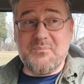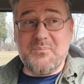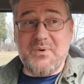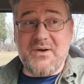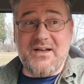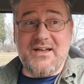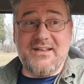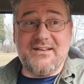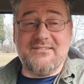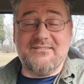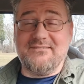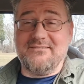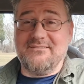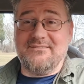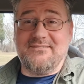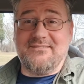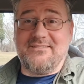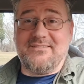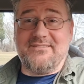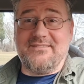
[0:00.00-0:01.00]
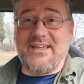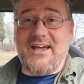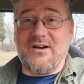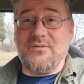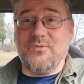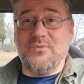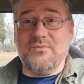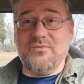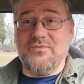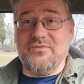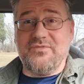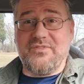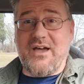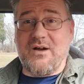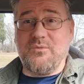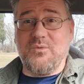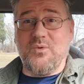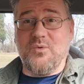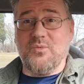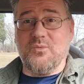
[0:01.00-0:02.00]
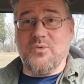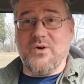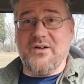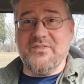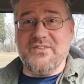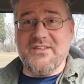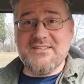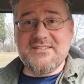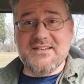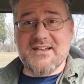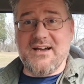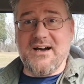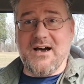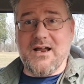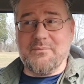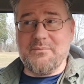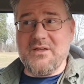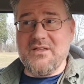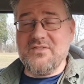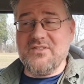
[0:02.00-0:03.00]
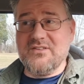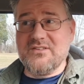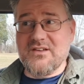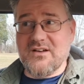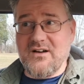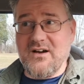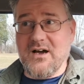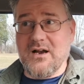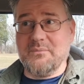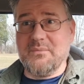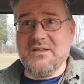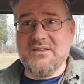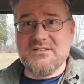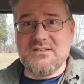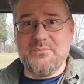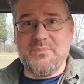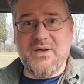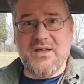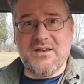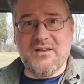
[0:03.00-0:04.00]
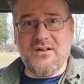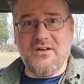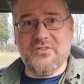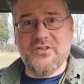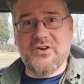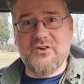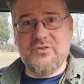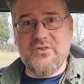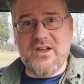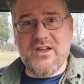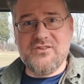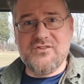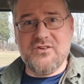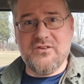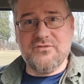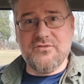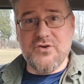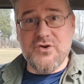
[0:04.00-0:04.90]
But That won't run this economy. This economy is dependent on the creation